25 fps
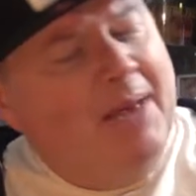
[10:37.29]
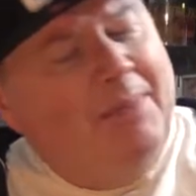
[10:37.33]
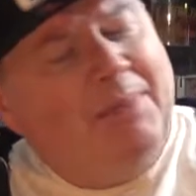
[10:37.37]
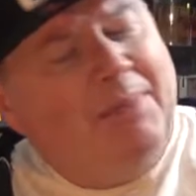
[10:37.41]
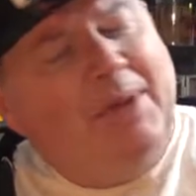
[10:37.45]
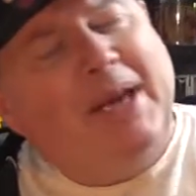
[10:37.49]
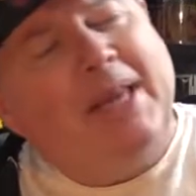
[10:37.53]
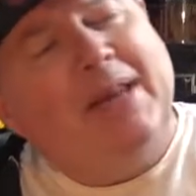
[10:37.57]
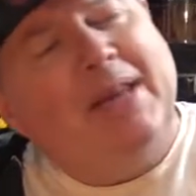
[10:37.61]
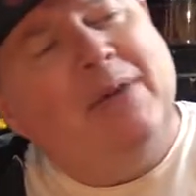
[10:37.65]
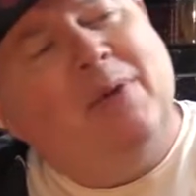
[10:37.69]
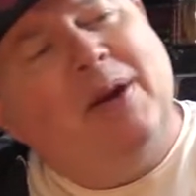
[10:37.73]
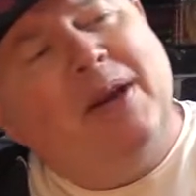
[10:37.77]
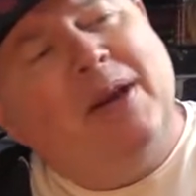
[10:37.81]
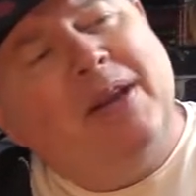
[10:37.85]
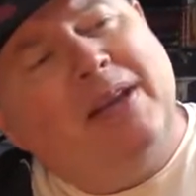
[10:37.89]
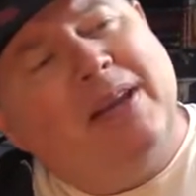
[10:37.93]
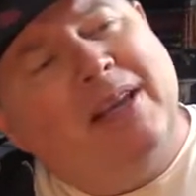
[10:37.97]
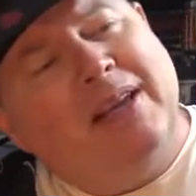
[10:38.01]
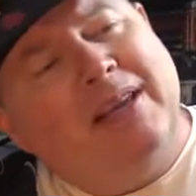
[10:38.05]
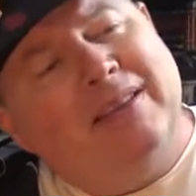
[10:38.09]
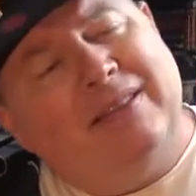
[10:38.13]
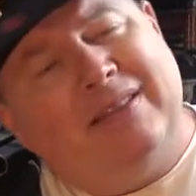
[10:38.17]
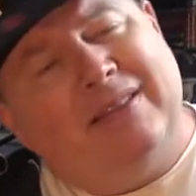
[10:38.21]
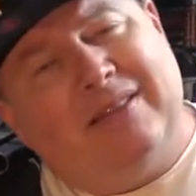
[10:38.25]
But anyway,
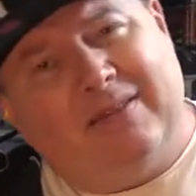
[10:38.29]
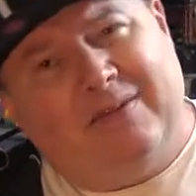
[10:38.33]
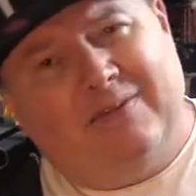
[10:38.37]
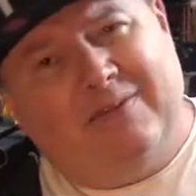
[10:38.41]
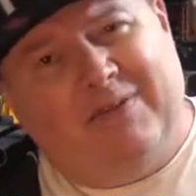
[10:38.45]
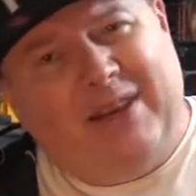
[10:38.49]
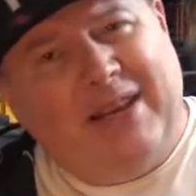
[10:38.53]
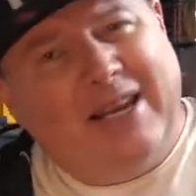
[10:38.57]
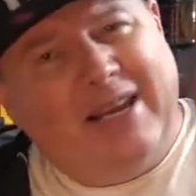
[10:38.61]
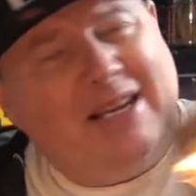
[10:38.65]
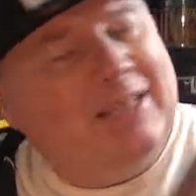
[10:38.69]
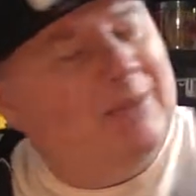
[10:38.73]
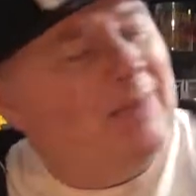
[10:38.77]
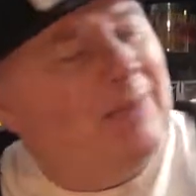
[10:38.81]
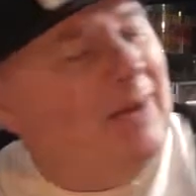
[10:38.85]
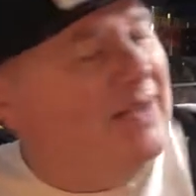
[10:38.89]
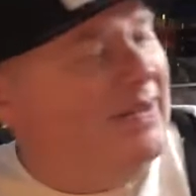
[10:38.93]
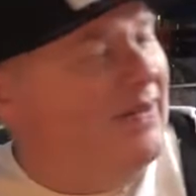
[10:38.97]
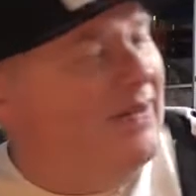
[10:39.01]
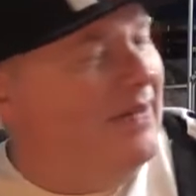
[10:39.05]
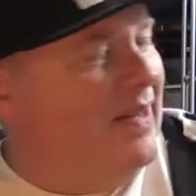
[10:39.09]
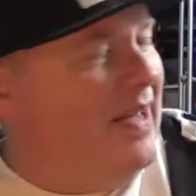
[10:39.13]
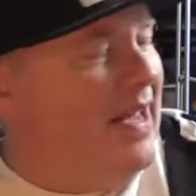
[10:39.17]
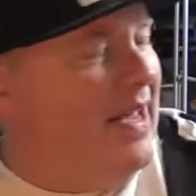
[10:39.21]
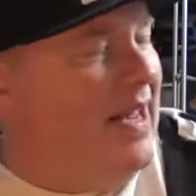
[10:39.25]
it's a very
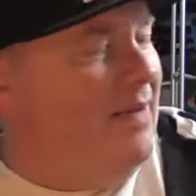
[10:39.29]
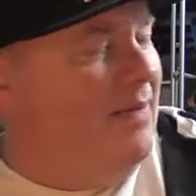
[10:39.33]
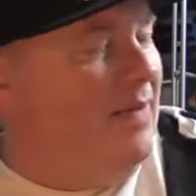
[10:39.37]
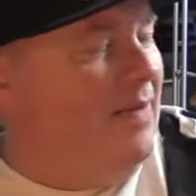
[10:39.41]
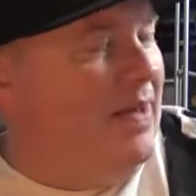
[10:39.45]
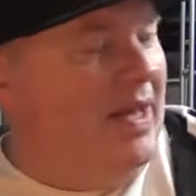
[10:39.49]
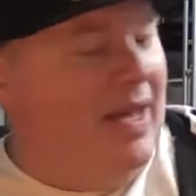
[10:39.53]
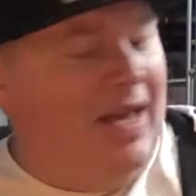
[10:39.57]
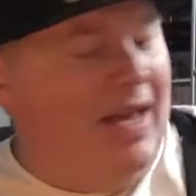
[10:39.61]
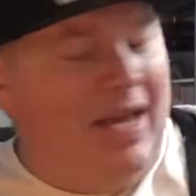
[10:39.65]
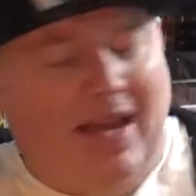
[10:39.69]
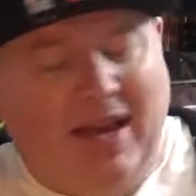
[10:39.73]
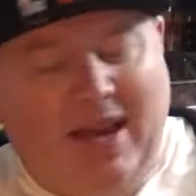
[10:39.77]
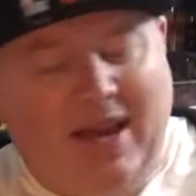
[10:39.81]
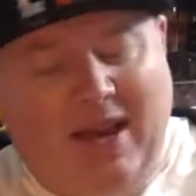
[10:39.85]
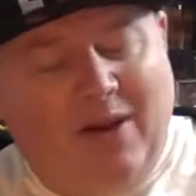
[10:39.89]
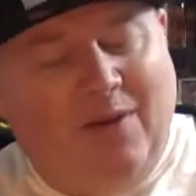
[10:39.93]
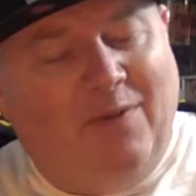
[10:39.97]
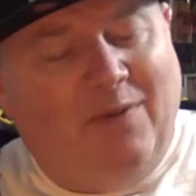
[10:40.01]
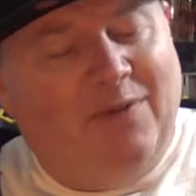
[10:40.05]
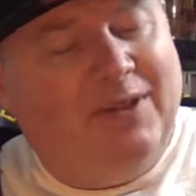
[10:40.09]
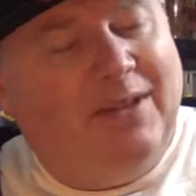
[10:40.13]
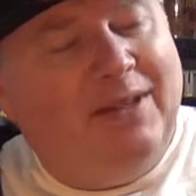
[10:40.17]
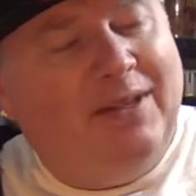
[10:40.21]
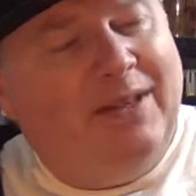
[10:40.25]
expensive game, and
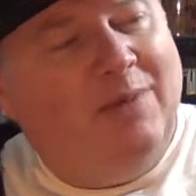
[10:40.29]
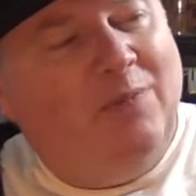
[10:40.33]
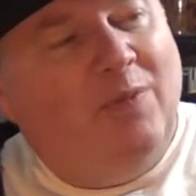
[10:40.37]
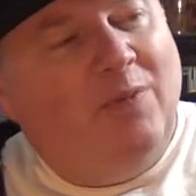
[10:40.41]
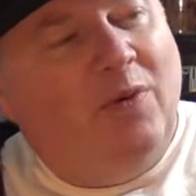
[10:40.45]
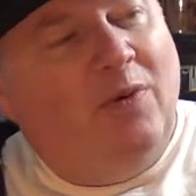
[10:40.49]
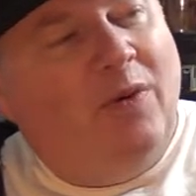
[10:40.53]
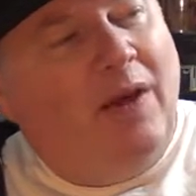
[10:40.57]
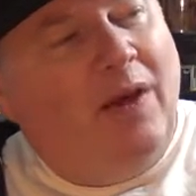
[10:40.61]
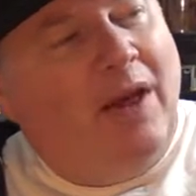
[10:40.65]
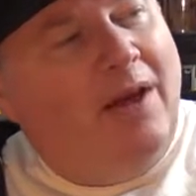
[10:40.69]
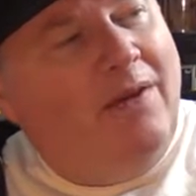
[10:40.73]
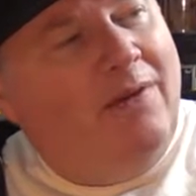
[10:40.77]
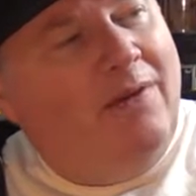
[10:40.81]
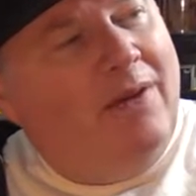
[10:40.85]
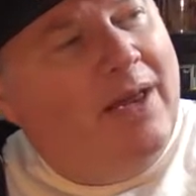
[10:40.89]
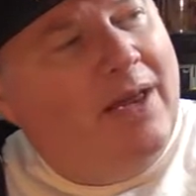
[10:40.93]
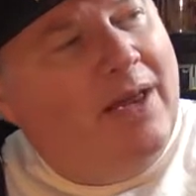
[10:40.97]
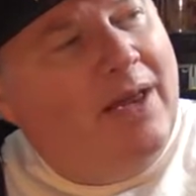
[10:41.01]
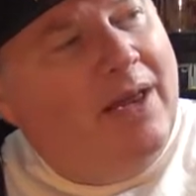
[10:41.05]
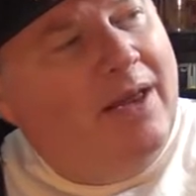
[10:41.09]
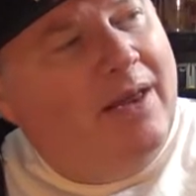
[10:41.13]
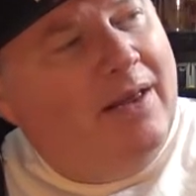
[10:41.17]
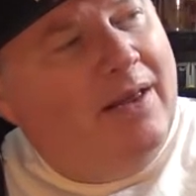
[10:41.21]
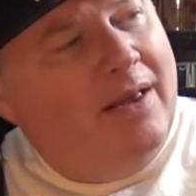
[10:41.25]
obviously they brought out
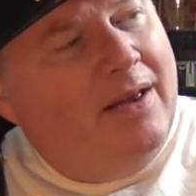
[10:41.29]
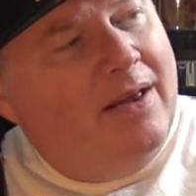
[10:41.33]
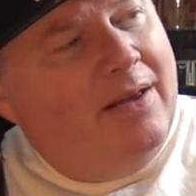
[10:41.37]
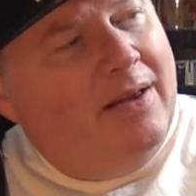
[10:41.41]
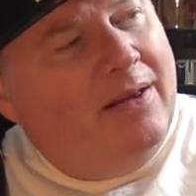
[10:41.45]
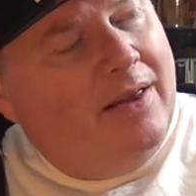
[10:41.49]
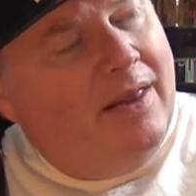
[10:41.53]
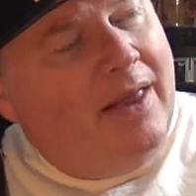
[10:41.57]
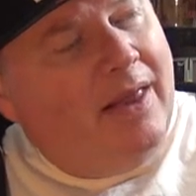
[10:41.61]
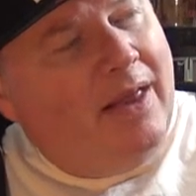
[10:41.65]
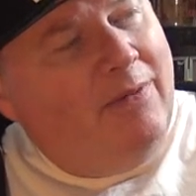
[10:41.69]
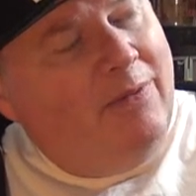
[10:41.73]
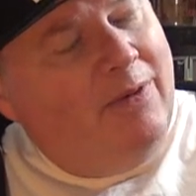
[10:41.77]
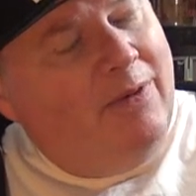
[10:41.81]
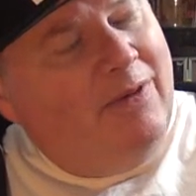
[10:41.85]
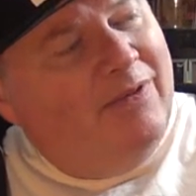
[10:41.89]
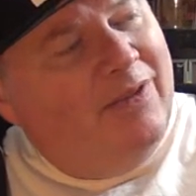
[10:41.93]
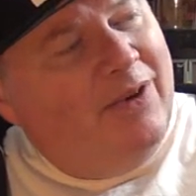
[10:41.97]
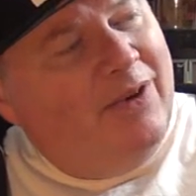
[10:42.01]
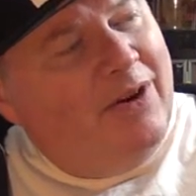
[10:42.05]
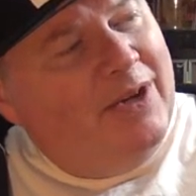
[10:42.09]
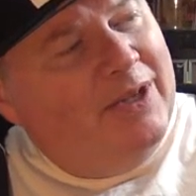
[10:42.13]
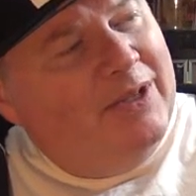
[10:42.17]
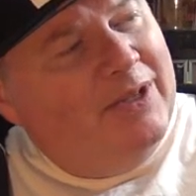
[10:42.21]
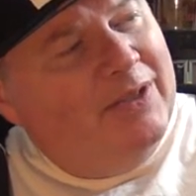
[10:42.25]
a
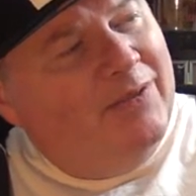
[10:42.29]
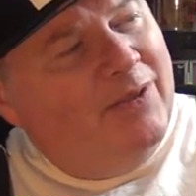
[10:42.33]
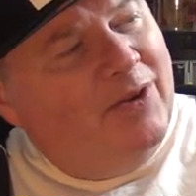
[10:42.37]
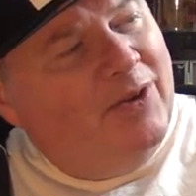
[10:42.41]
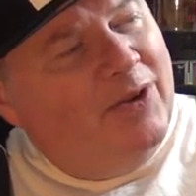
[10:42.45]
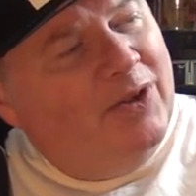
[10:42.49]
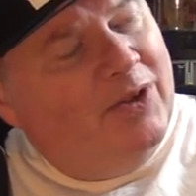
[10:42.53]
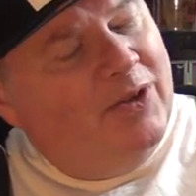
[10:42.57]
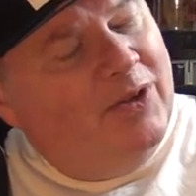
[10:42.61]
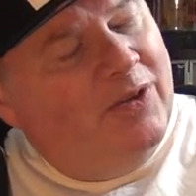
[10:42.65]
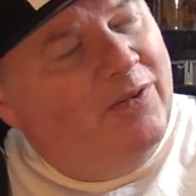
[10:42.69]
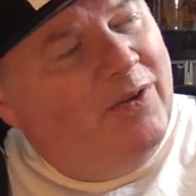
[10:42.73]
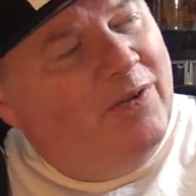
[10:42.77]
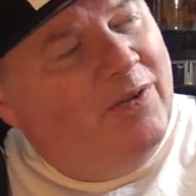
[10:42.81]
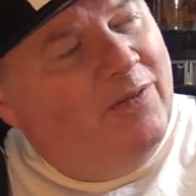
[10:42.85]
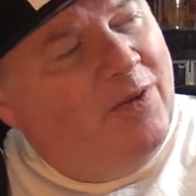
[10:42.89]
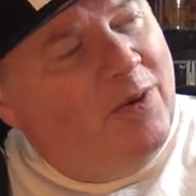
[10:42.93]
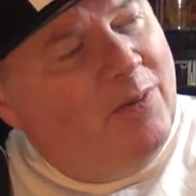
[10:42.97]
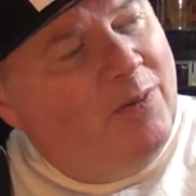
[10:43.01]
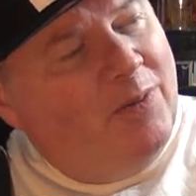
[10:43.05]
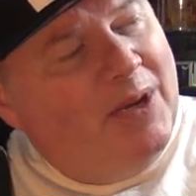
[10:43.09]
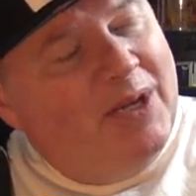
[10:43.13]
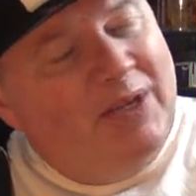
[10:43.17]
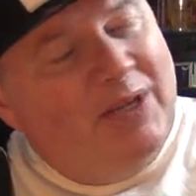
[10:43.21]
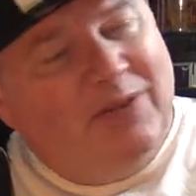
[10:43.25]
revised version of it
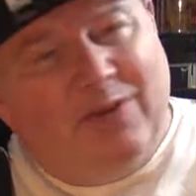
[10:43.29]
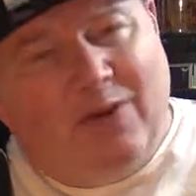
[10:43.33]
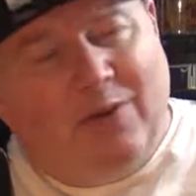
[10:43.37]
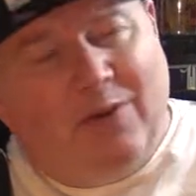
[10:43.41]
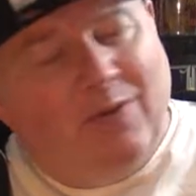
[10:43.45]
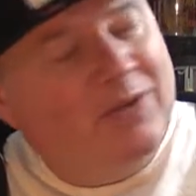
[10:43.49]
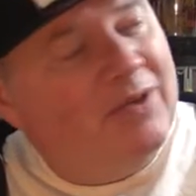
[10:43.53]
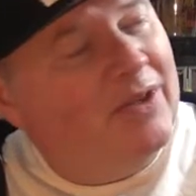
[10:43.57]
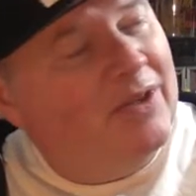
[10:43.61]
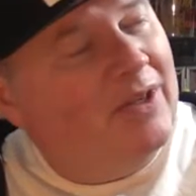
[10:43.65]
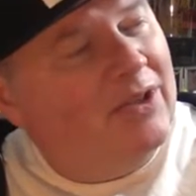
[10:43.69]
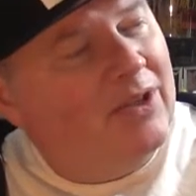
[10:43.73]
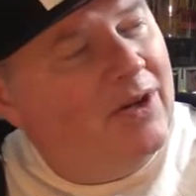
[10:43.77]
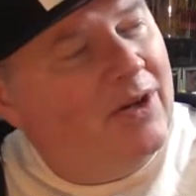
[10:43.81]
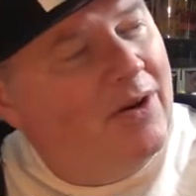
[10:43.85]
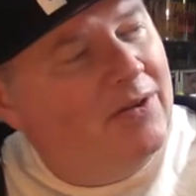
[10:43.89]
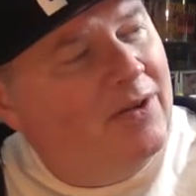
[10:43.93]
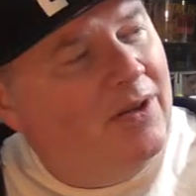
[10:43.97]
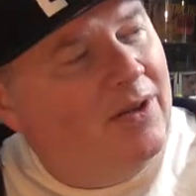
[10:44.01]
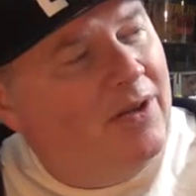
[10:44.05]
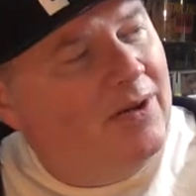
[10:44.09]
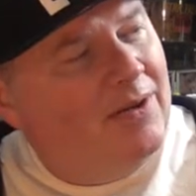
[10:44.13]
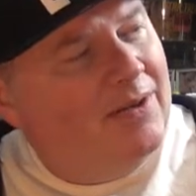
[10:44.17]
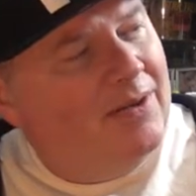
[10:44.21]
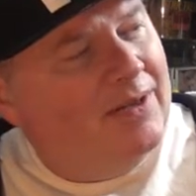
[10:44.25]
for PS4, which I showed
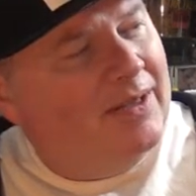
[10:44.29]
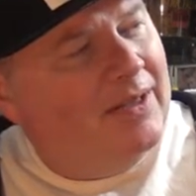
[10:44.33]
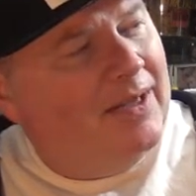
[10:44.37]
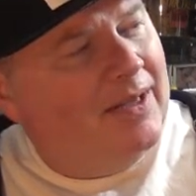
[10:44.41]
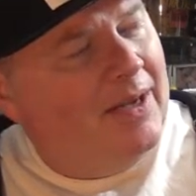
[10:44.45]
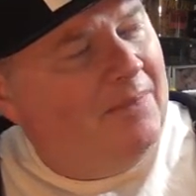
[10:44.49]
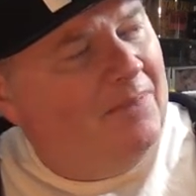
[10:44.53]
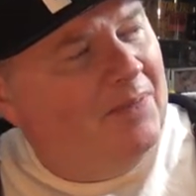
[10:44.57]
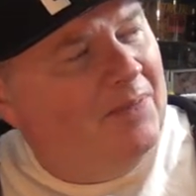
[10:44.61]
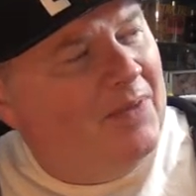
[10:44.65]
last